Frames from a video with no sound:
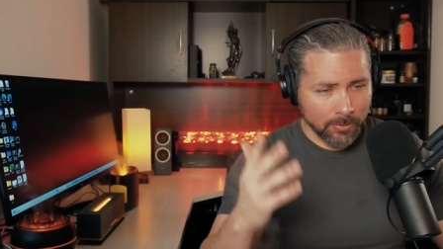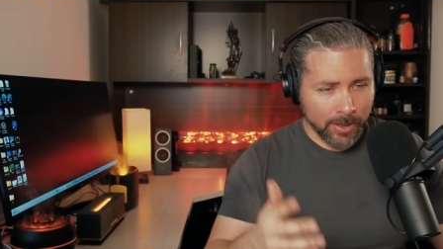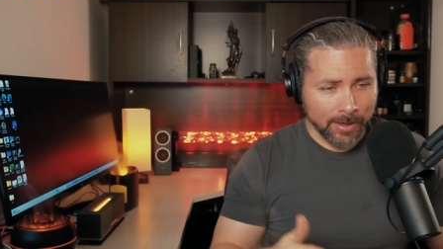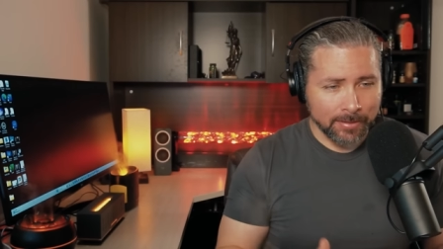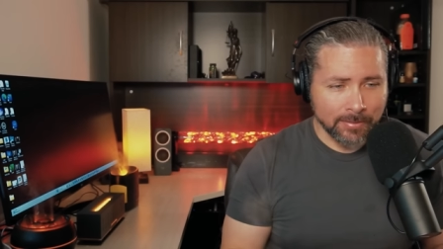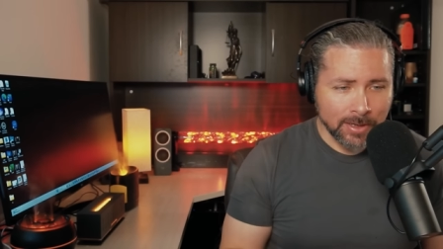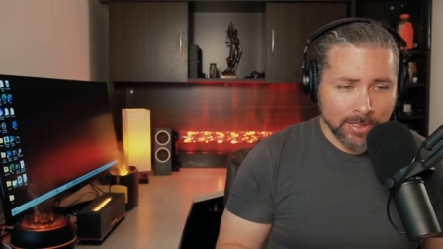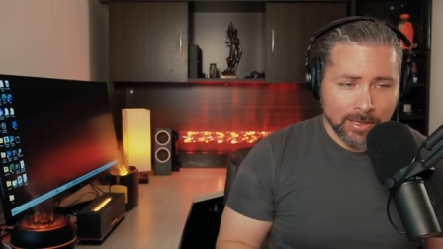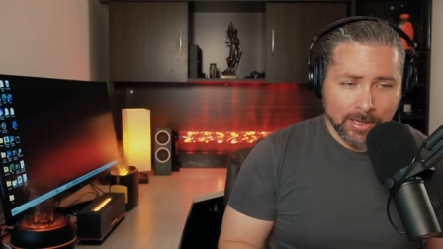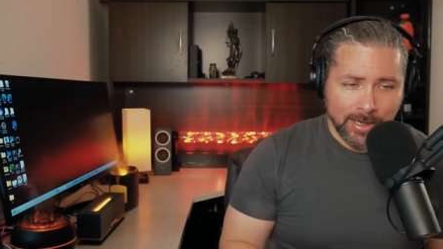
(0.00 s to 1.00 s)
around.
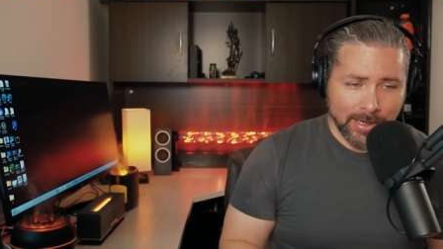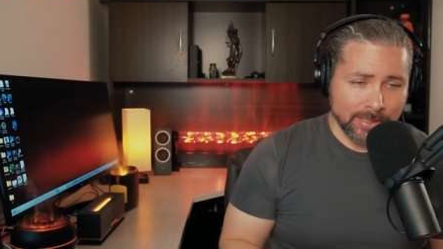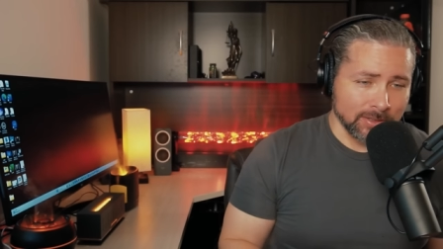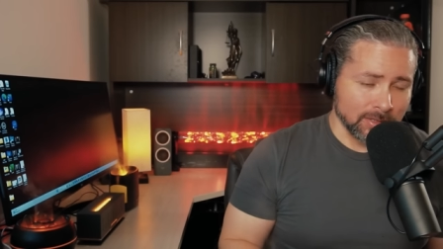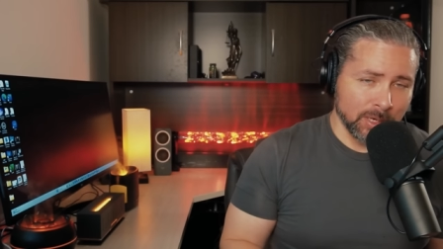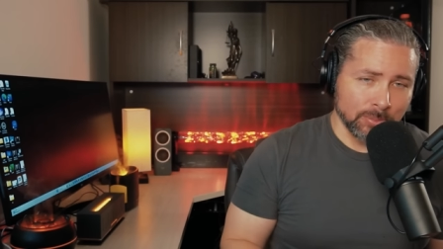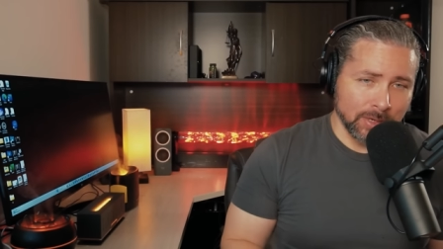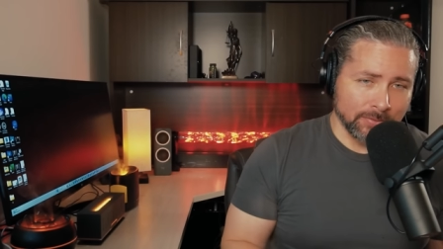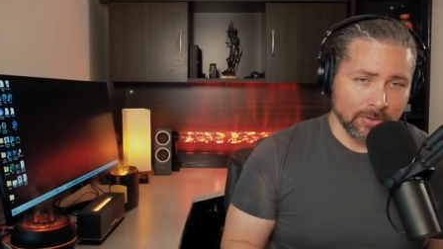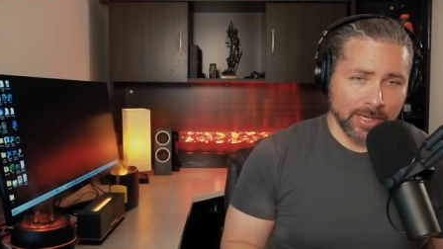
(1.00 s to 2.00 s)
And I just
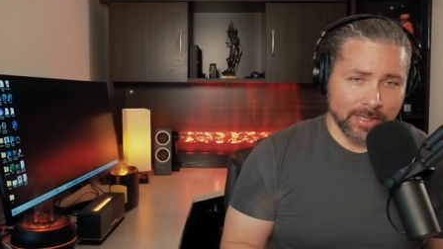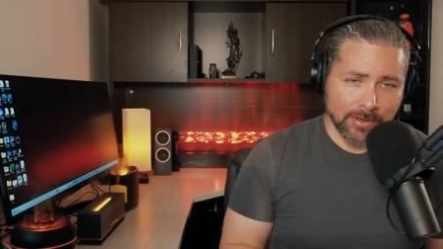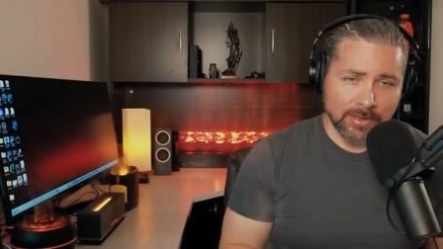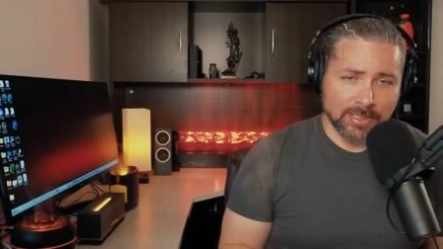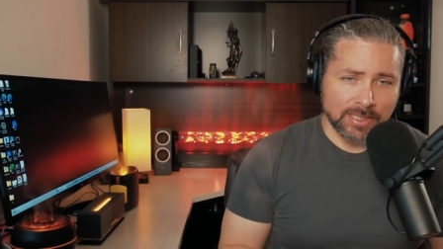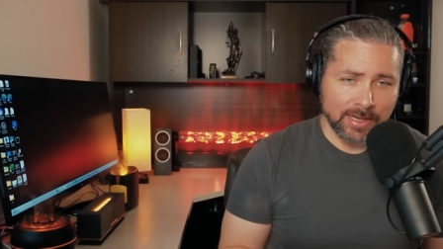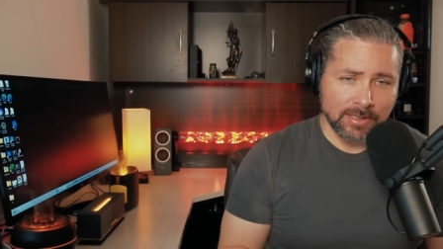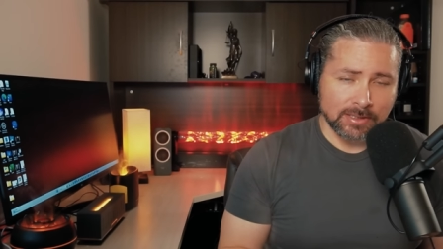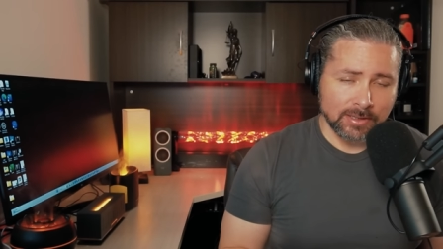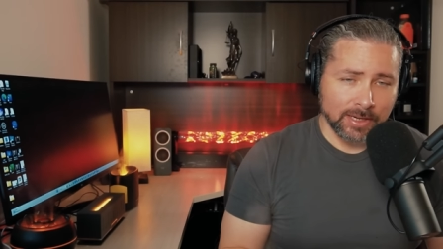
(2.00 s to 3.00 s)
remember after like 30
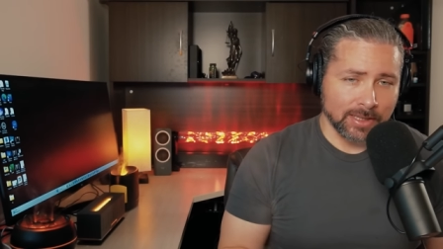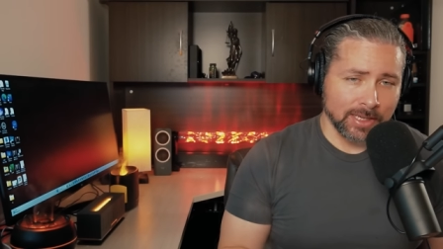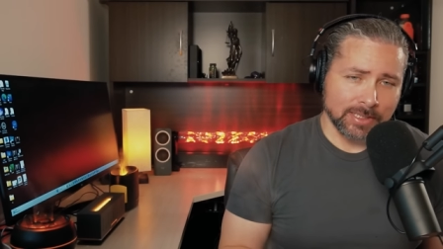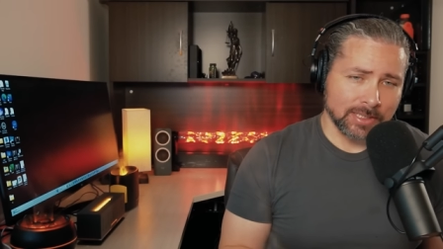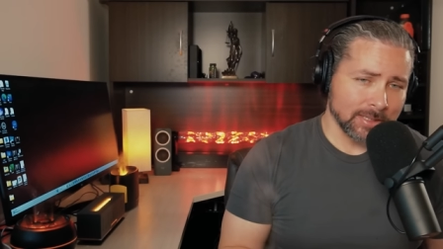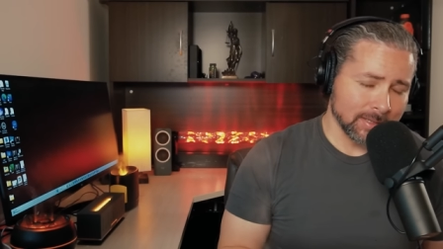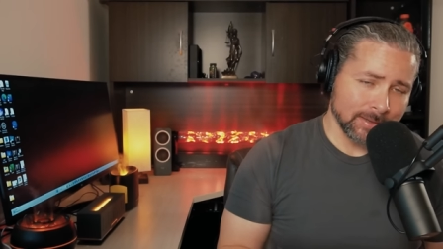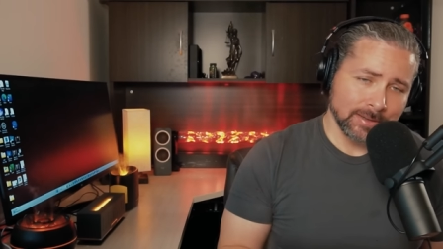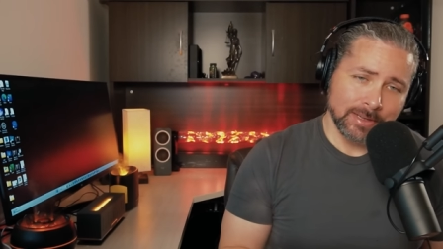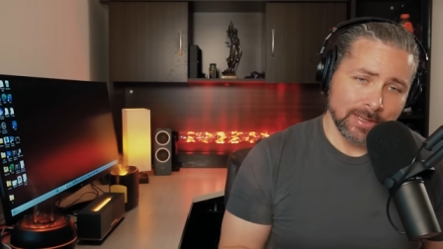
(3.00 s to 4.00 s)
seconds, I was like, this,
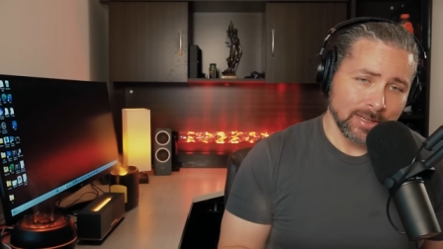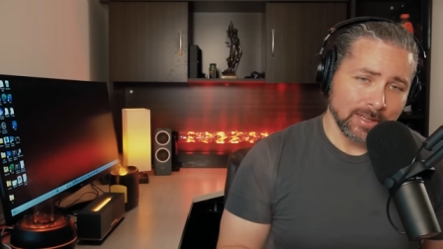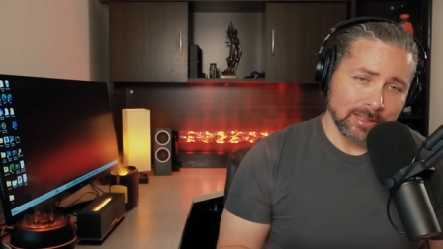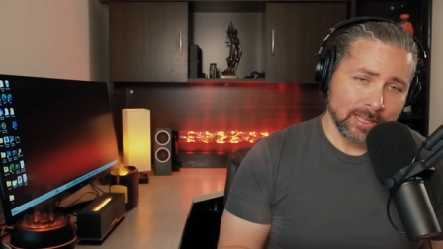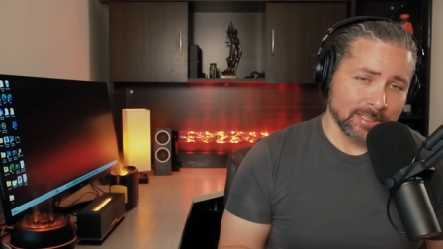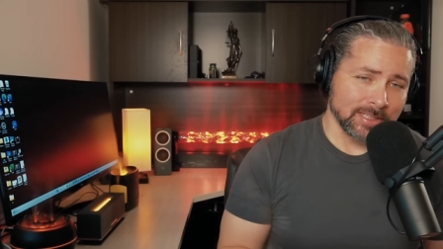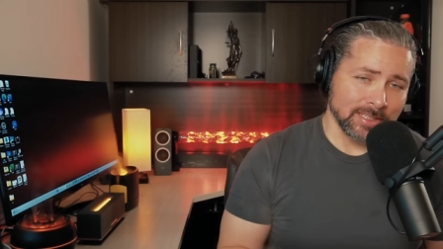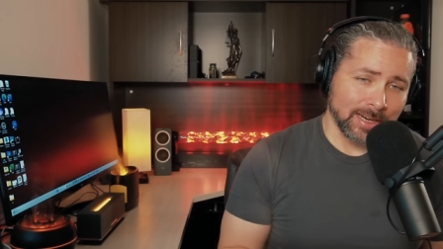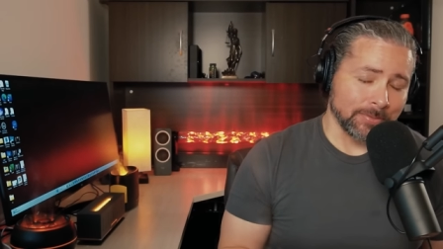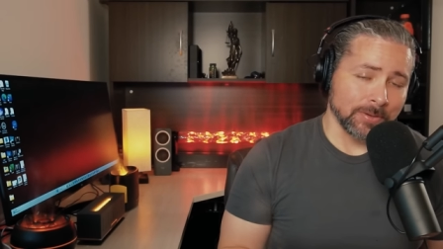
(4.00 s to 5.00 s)
this is
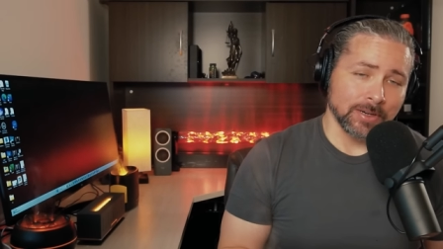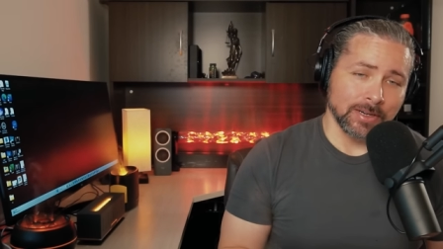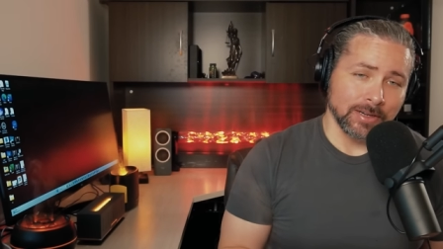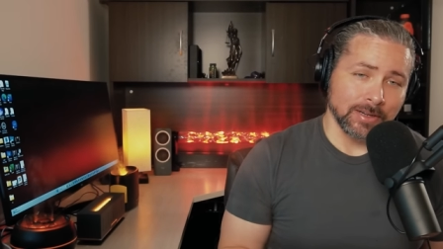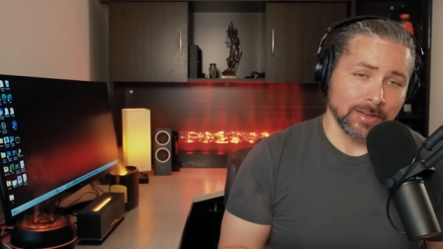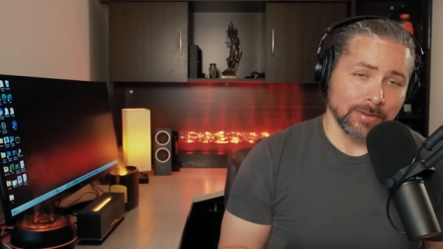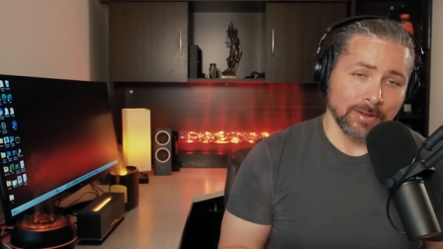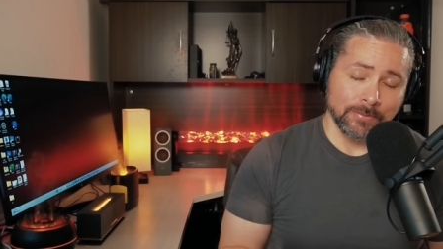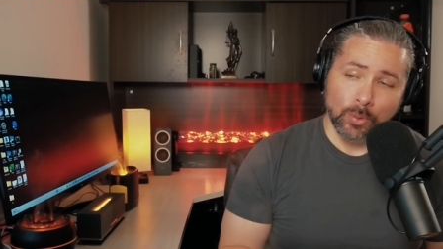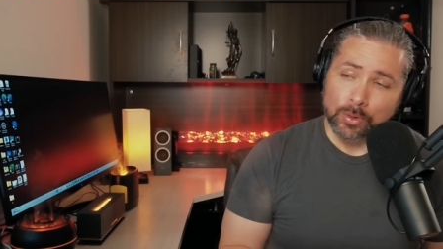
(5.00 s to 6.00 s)
not for
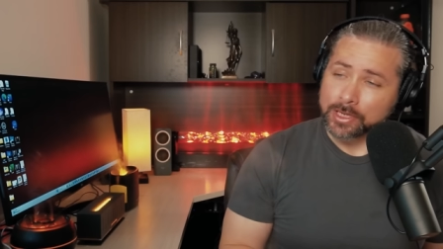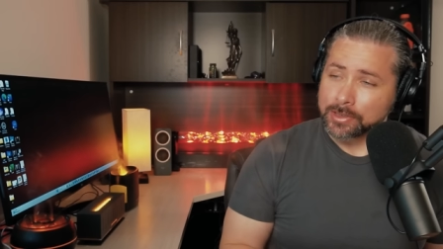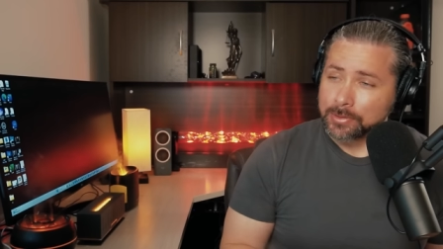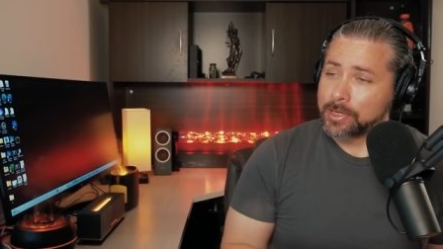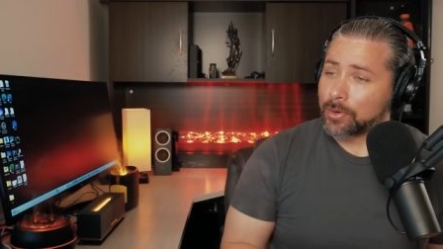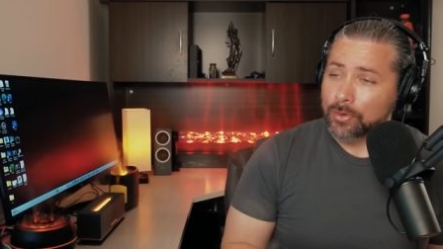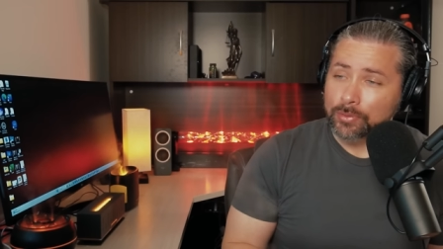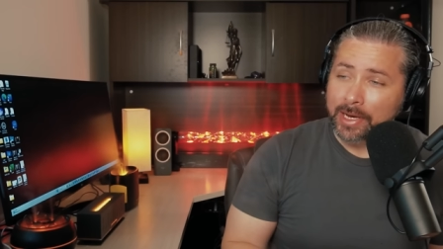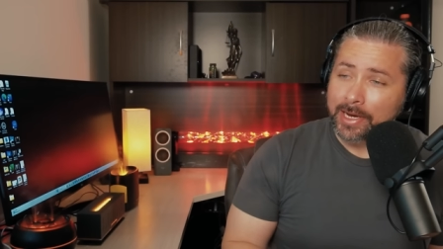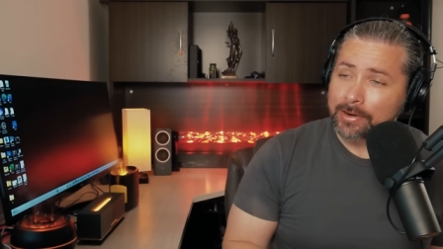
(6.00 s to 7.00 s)
a 42 year
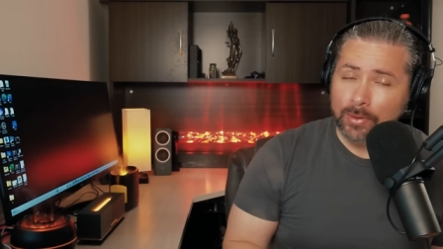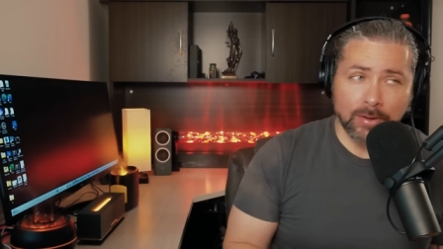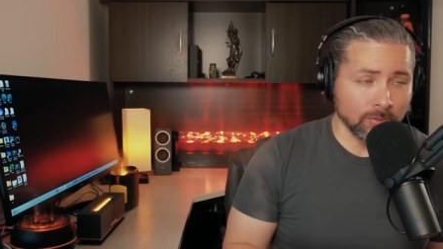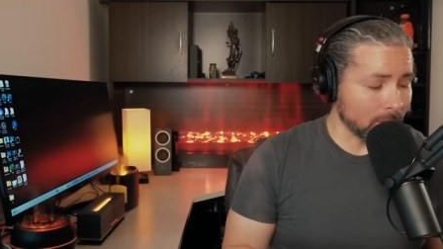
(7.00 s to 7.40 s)
old man or however